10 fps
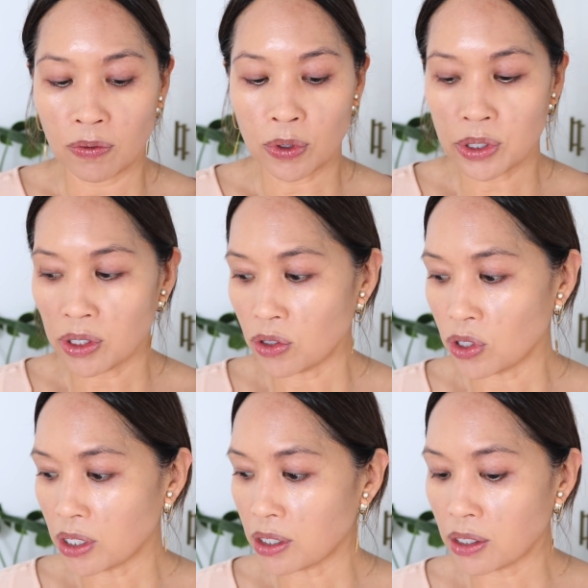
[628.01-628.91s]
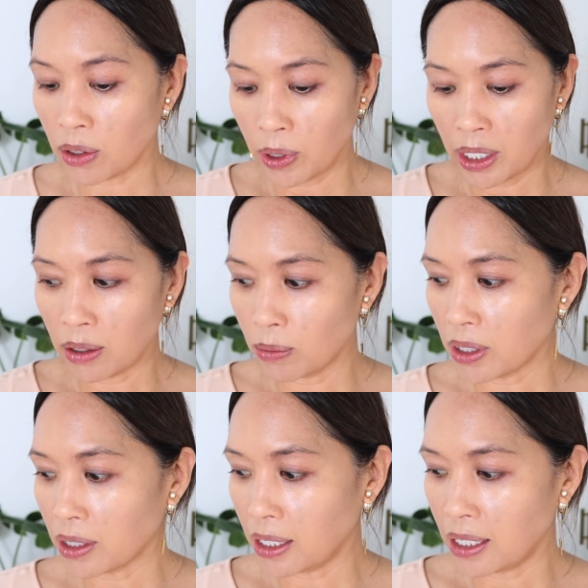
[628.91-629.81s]
versus just going in
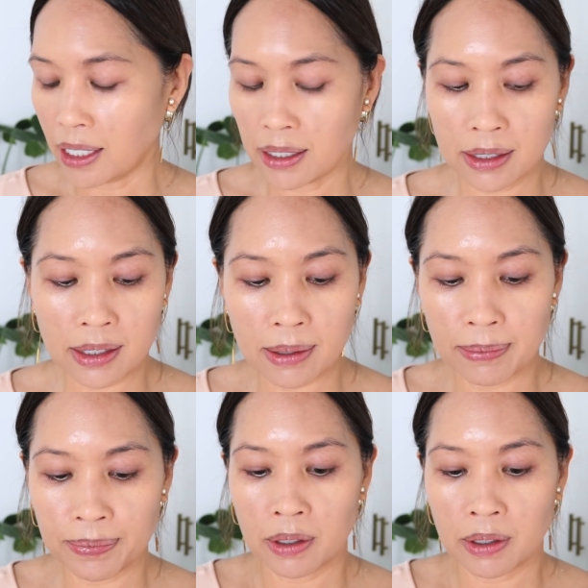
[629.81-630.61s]
with clean hands.